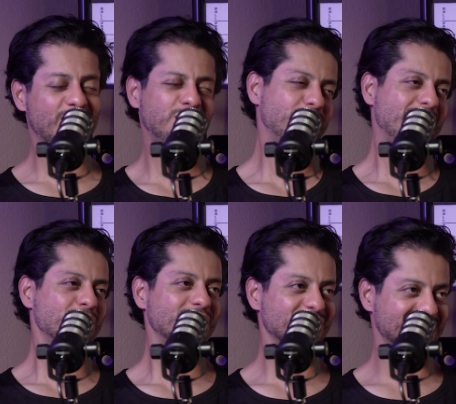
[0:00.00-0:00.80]
already read
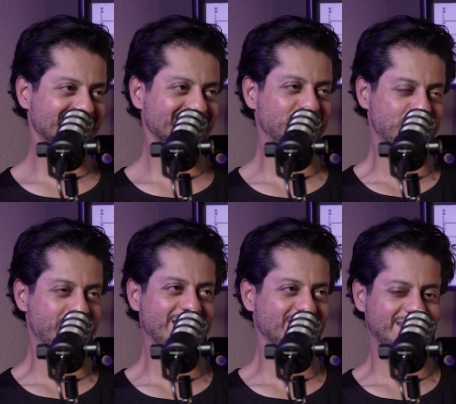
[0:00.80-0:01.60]
it, but I was in
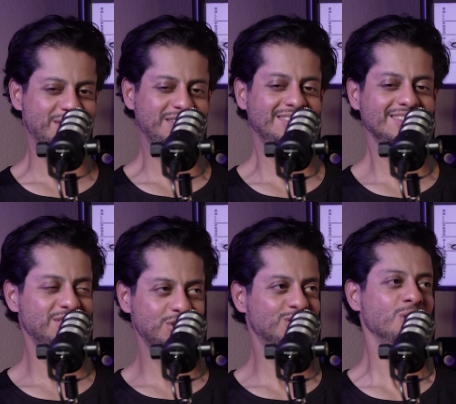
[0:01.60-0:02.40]
my head. I was like,
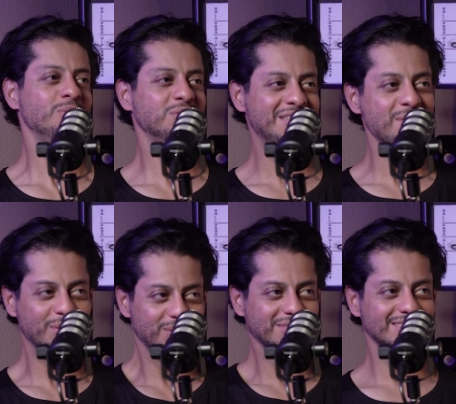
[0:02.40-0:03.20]
you just told me it was them.
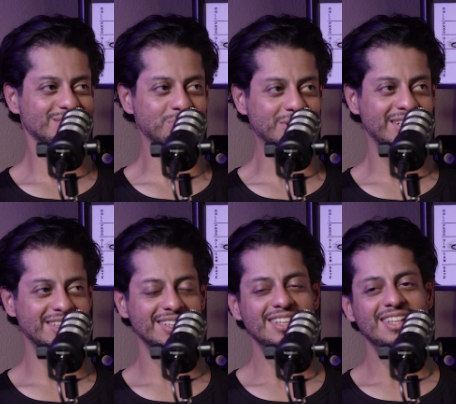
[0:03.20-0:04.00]
I would have just been on
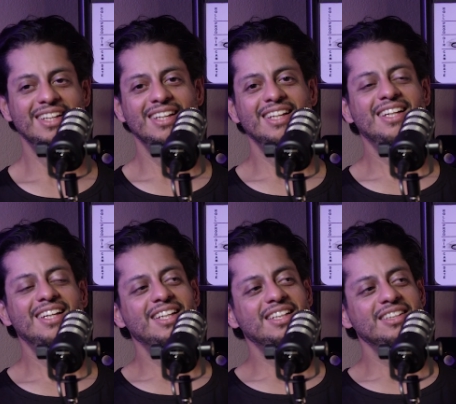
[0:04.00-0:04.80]
it.
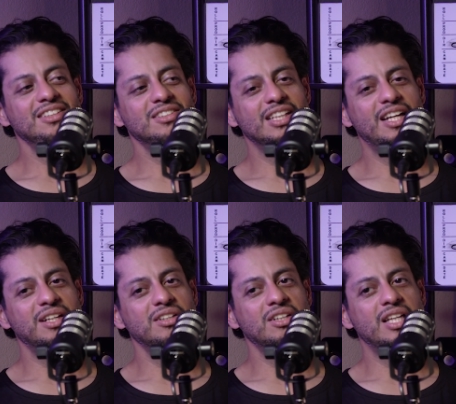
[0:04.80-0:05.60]
These are a
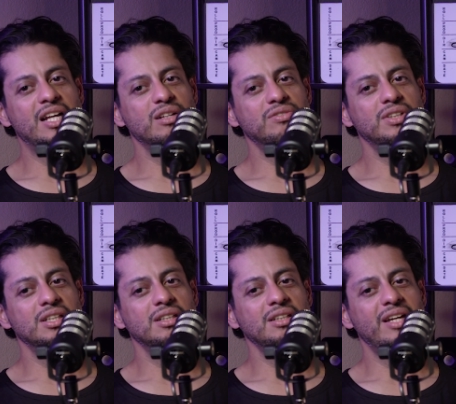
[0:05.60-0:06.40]
lot of
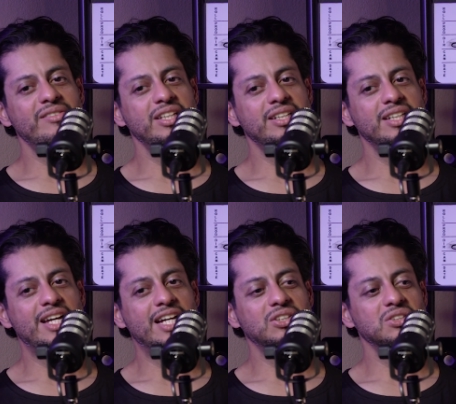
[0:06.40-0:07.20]
heavy hitting
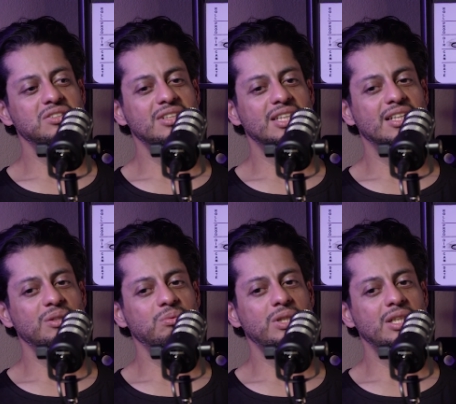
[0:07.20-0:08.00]
actors that I
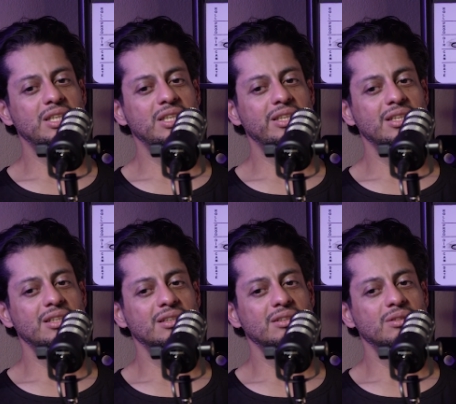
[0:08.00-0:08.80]

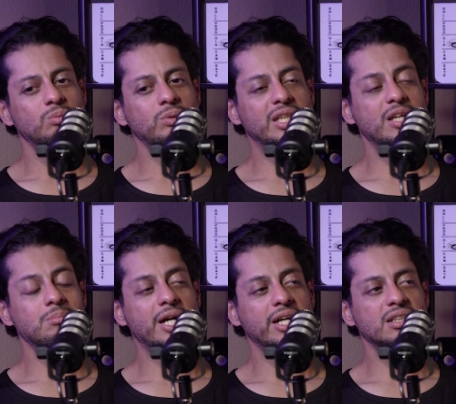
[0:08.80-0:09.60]
really, really
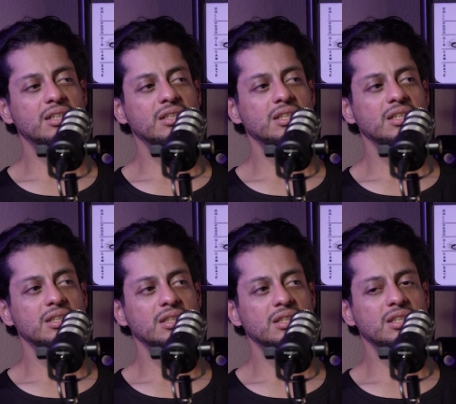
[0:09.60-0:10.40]
admire
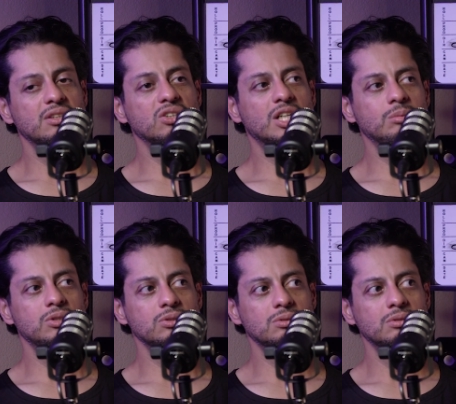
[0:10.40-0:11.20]
and look up
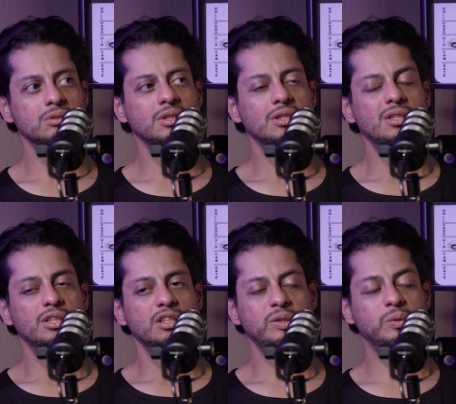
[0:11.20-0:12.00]
to.
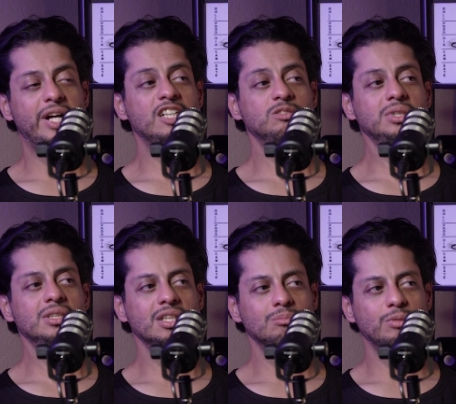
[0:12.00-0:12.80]
If you were to ask me
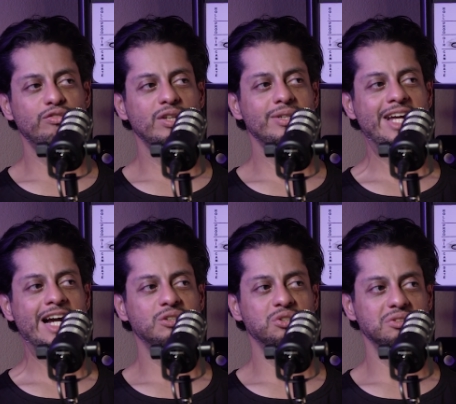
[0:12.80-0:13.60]
like my favorite
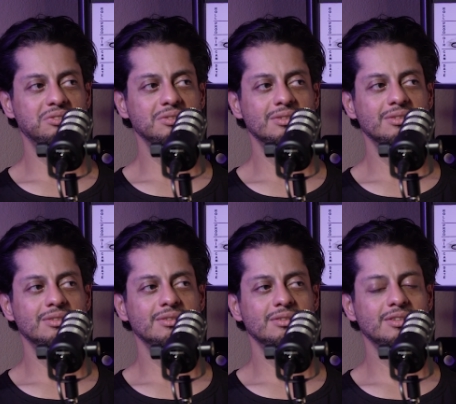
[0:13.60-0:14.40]
actors,
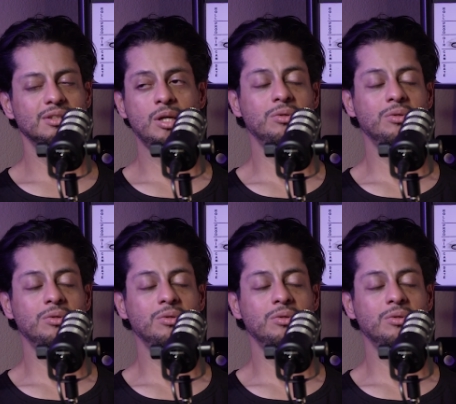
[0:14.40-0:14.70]
I'm